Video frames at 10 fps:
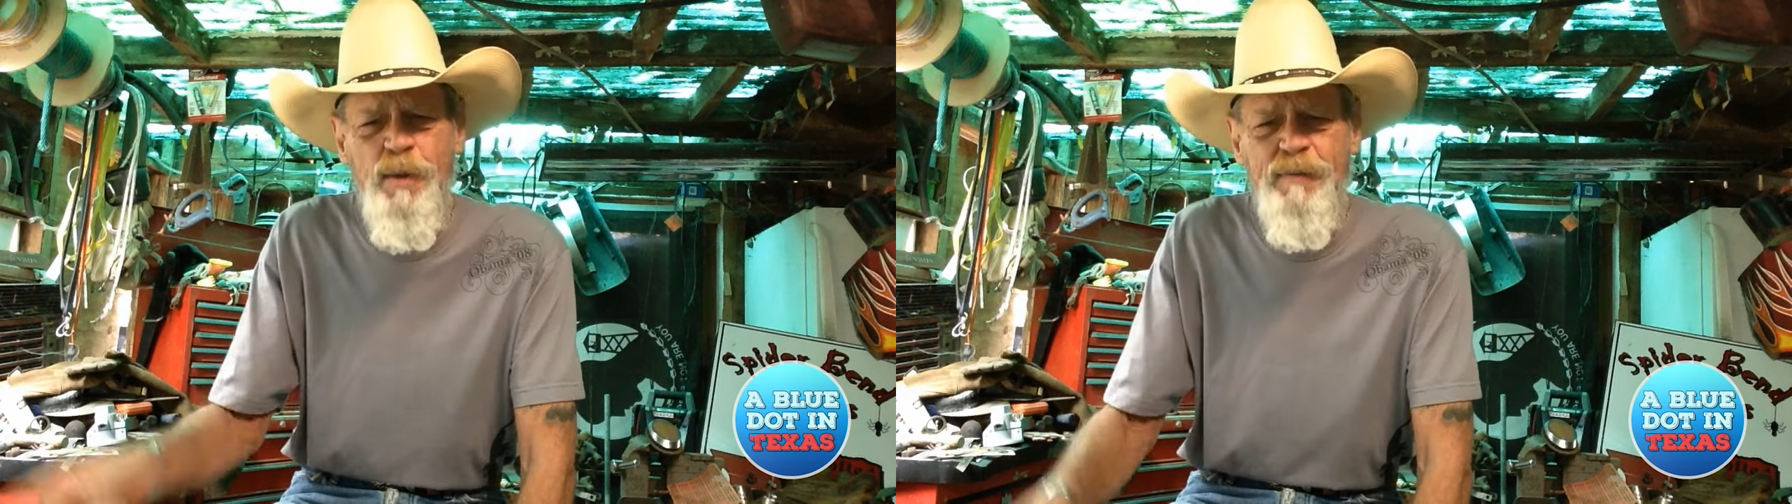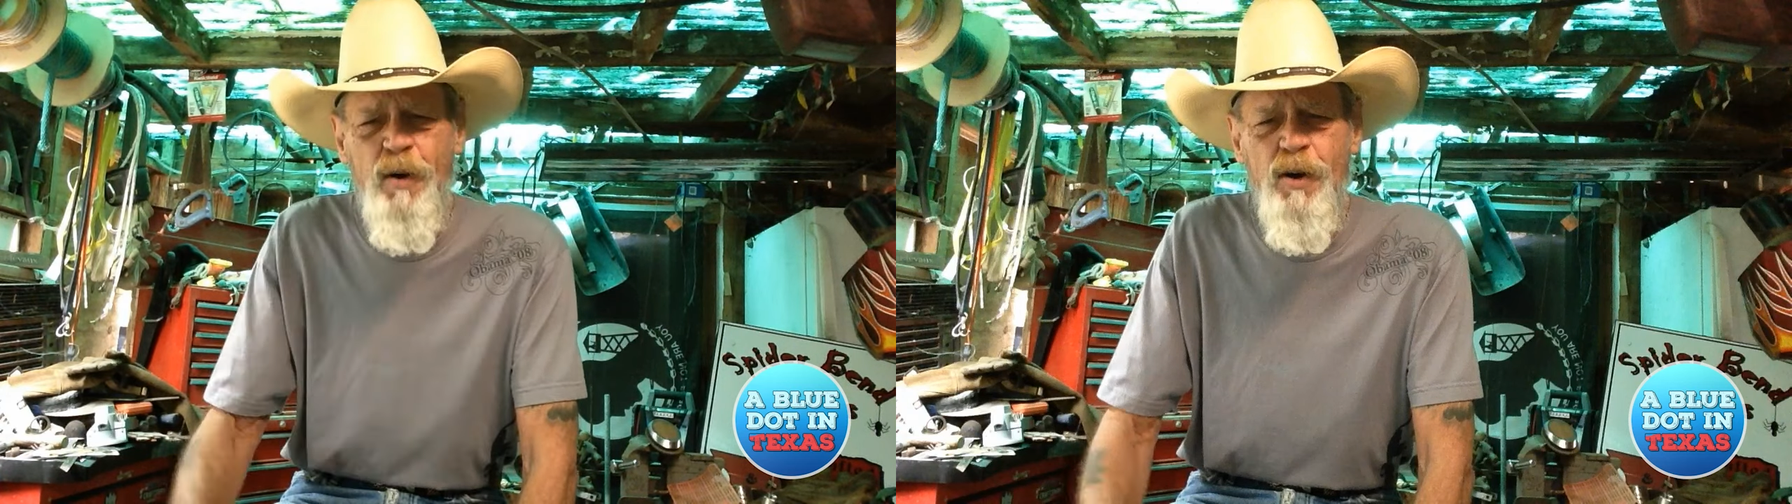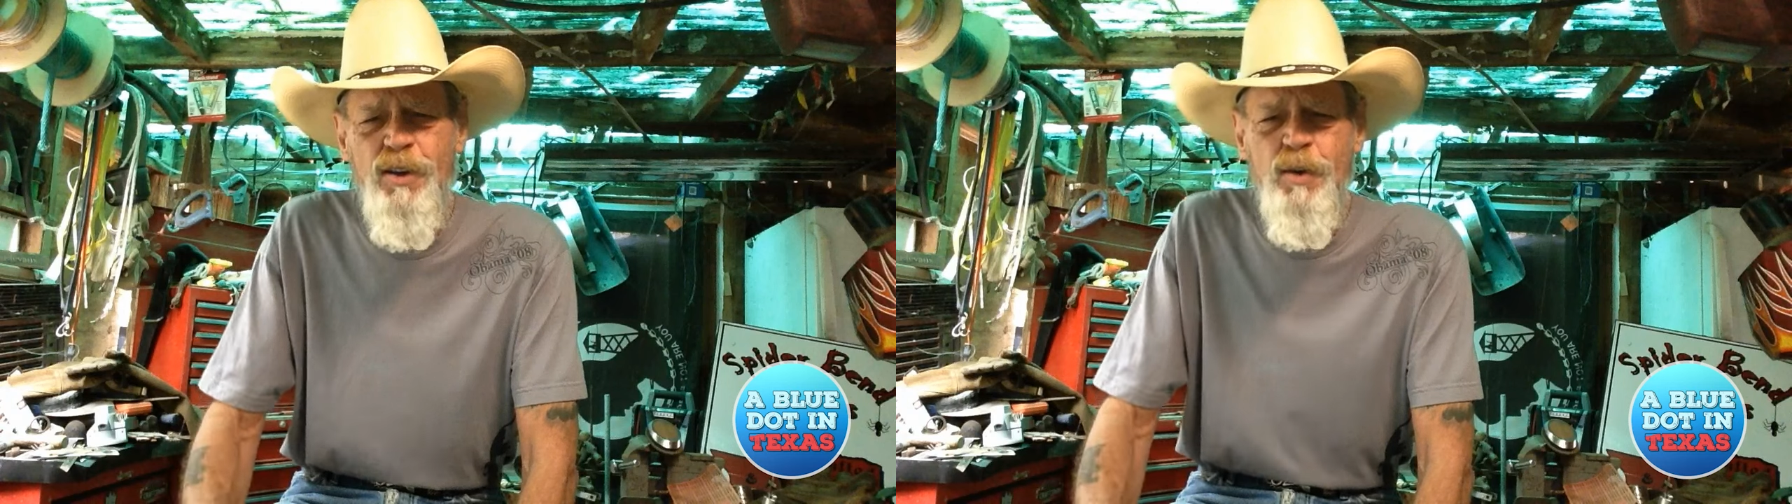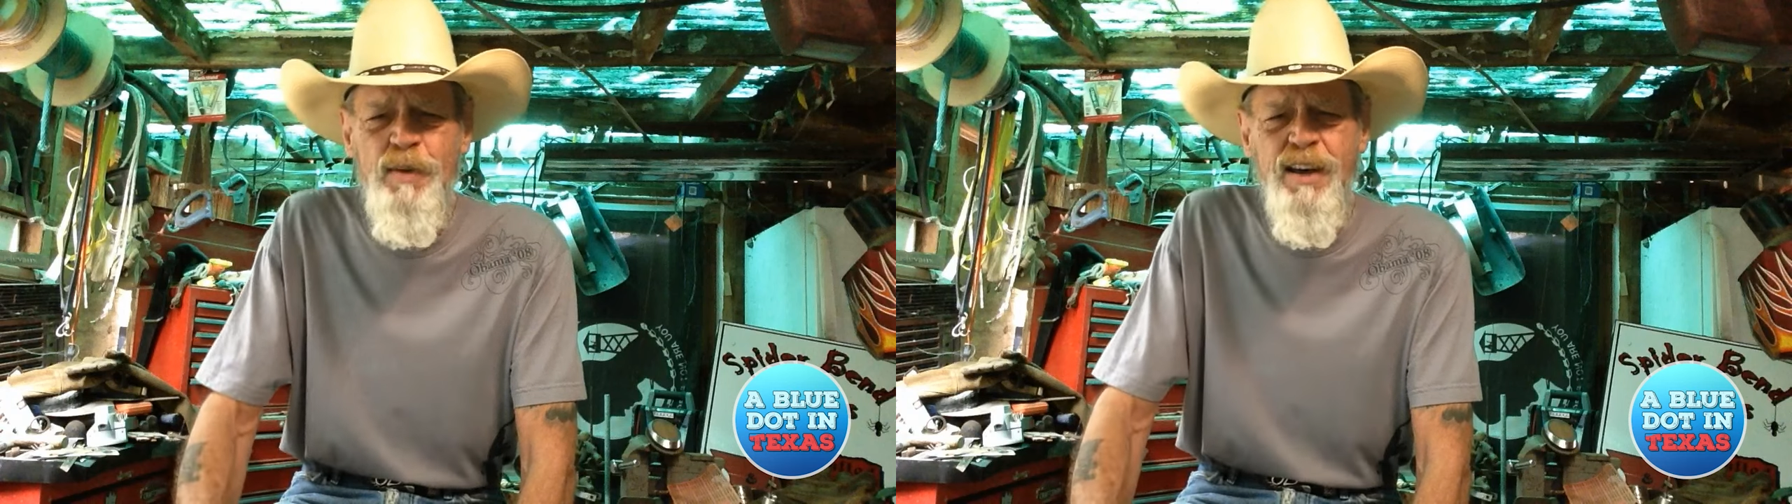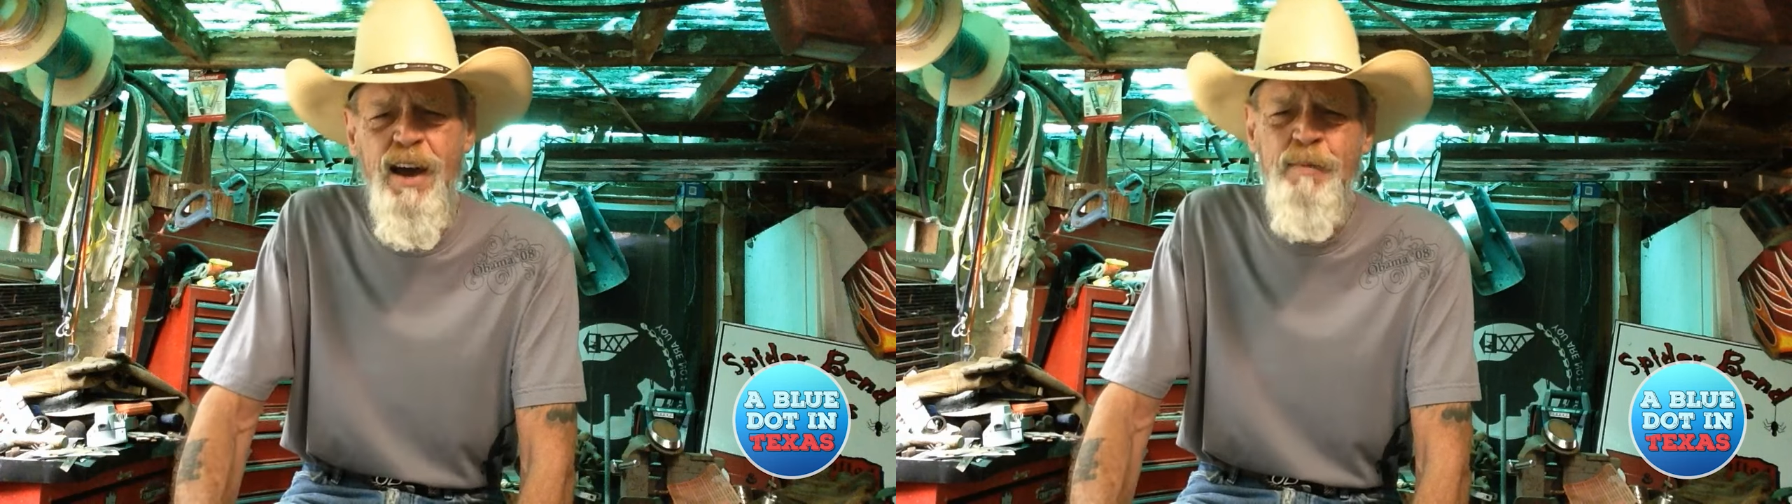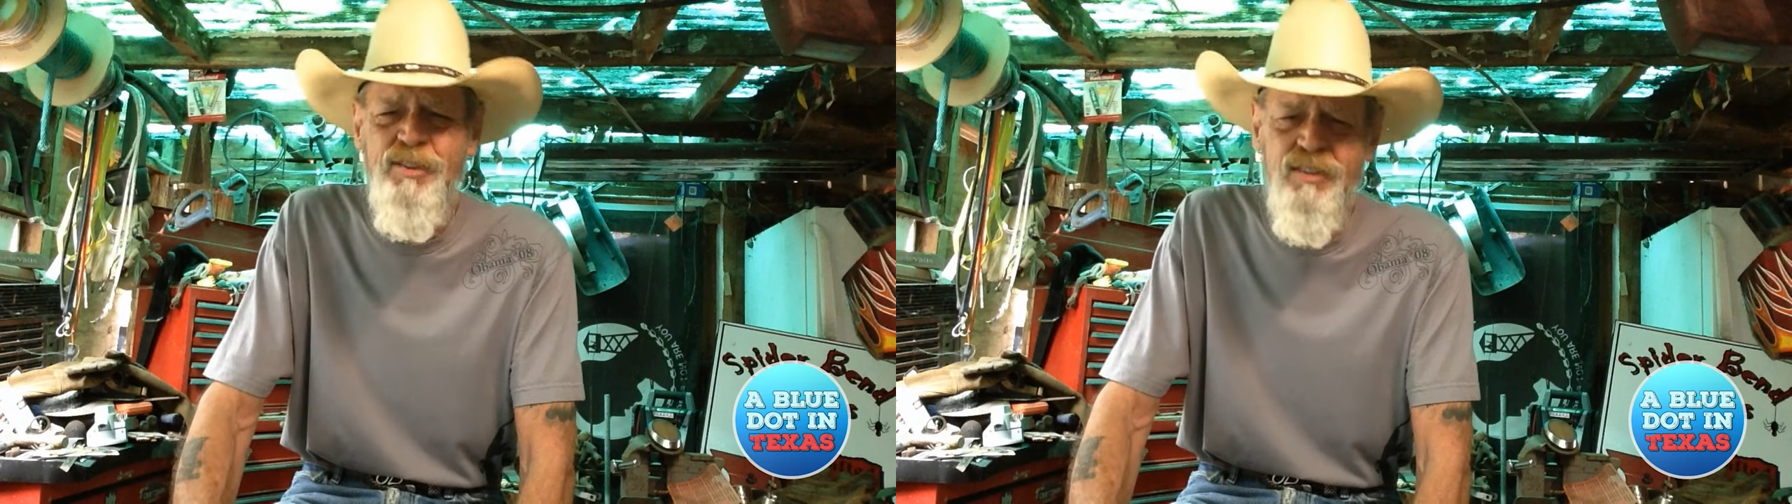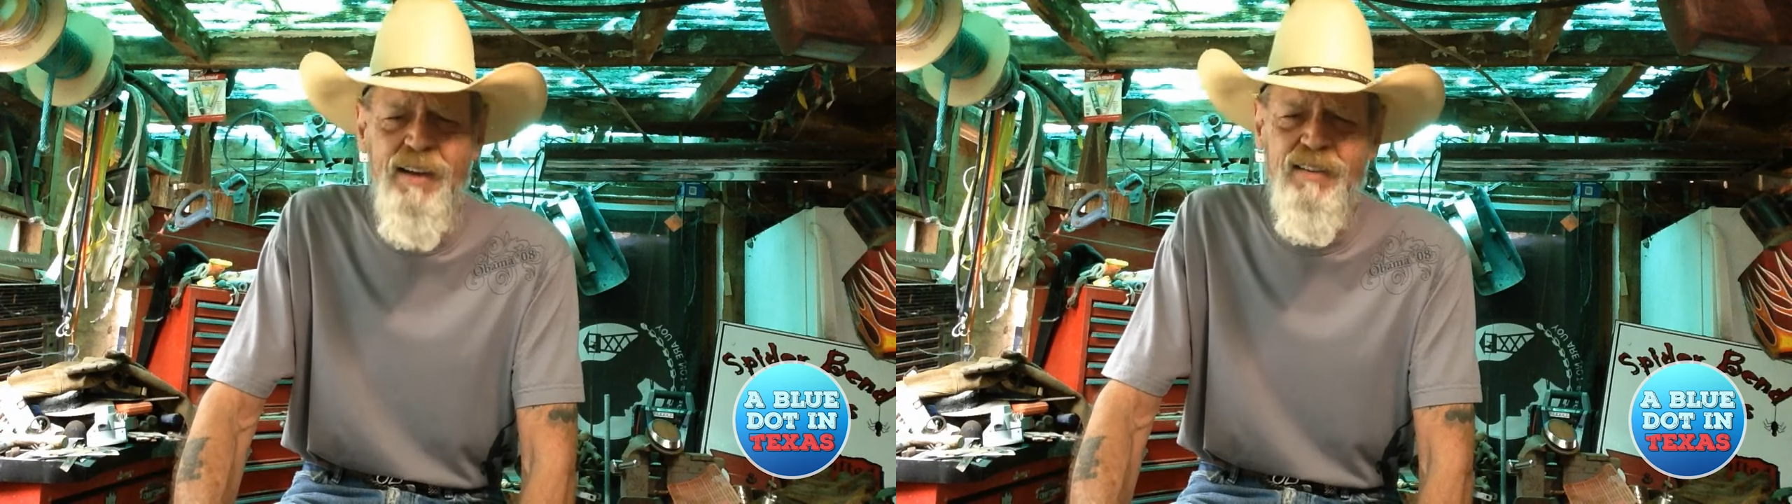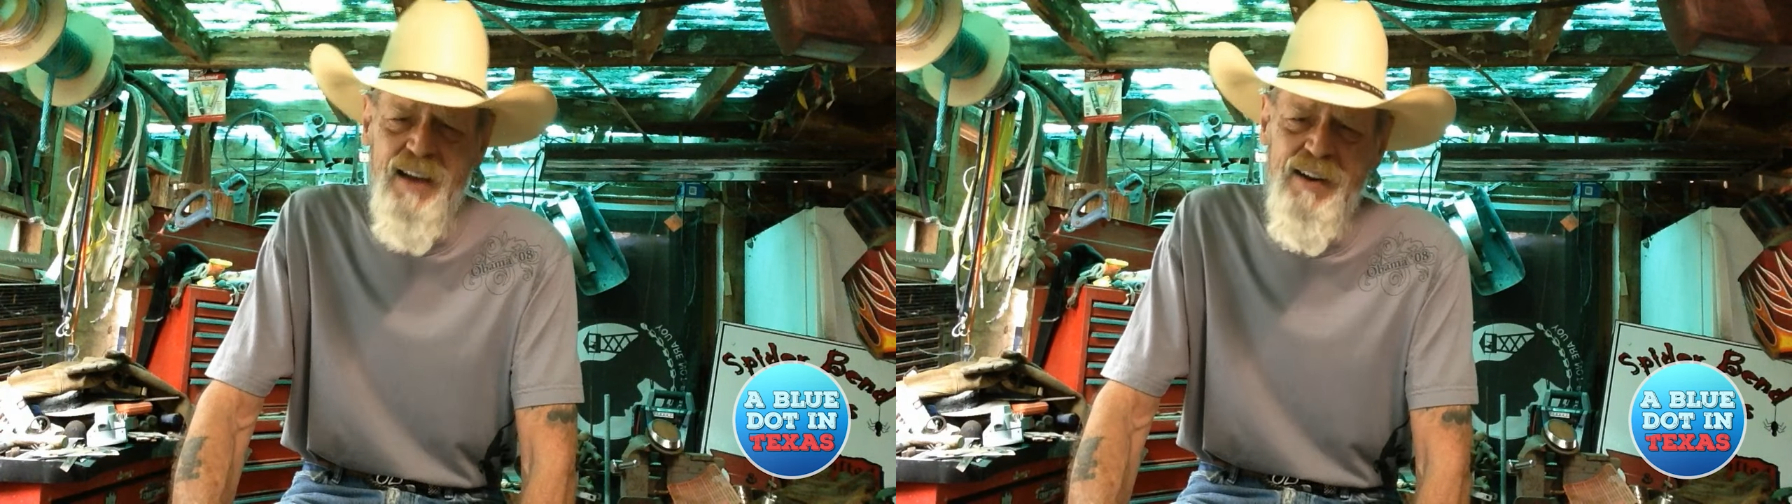before you became a
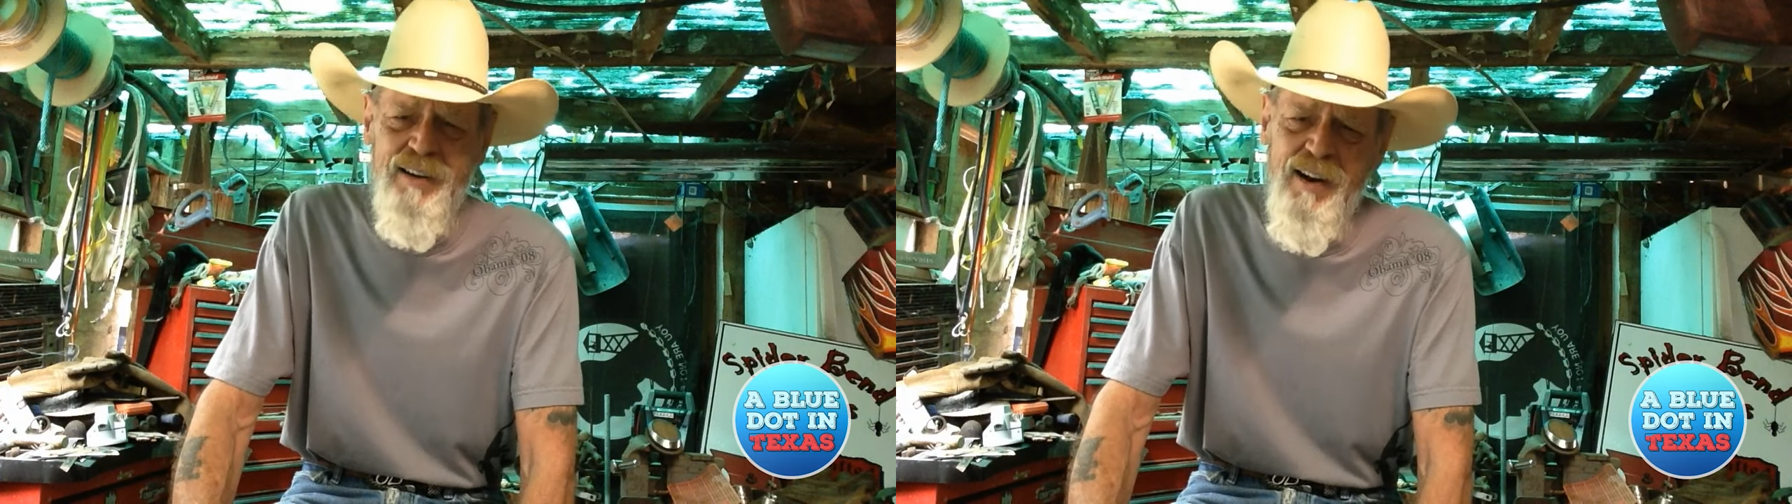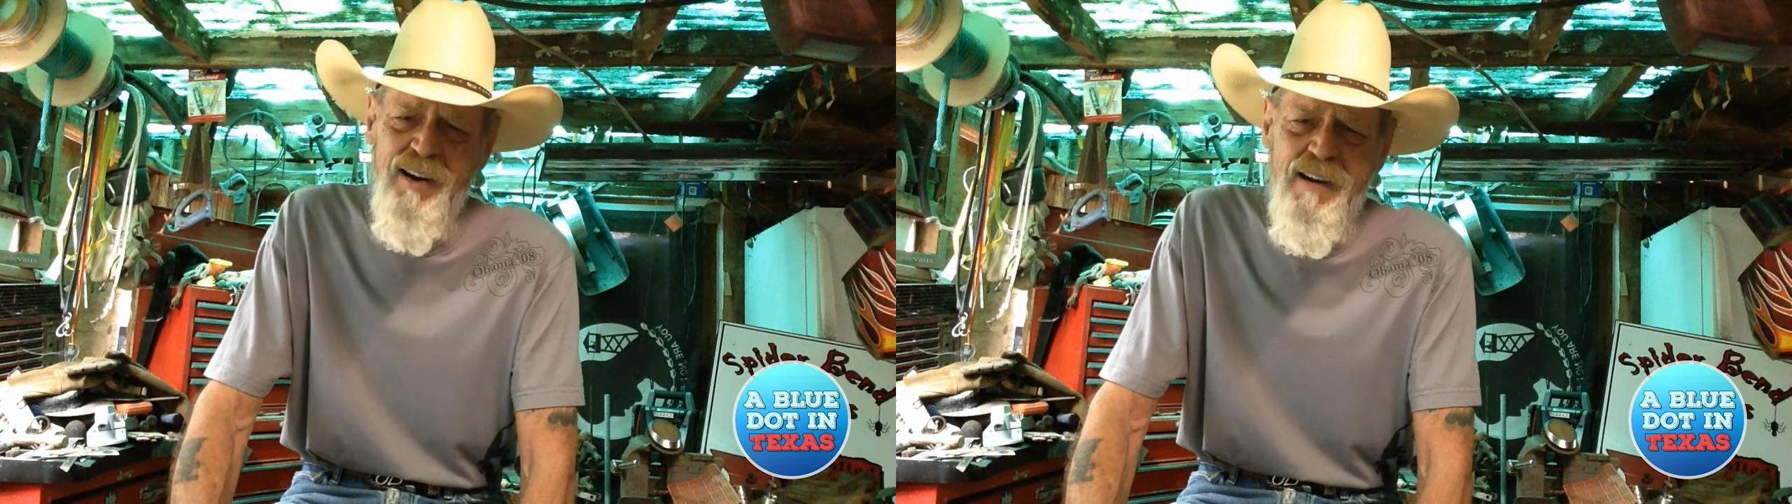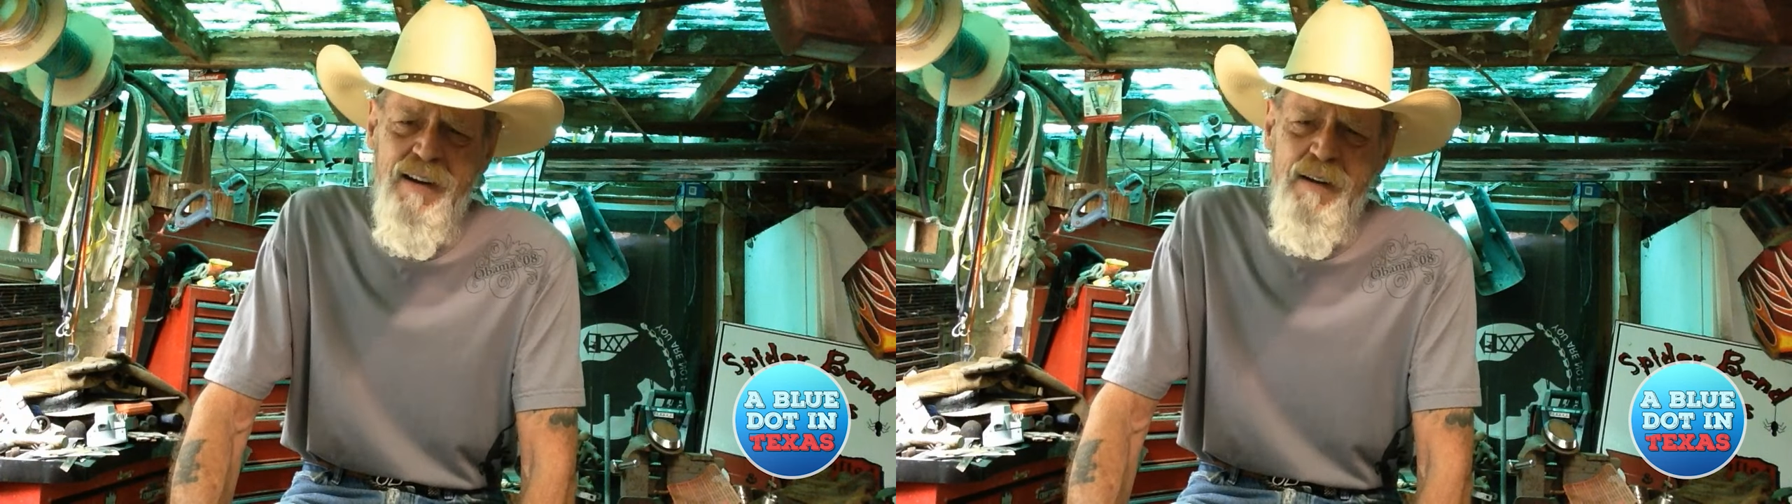state senator?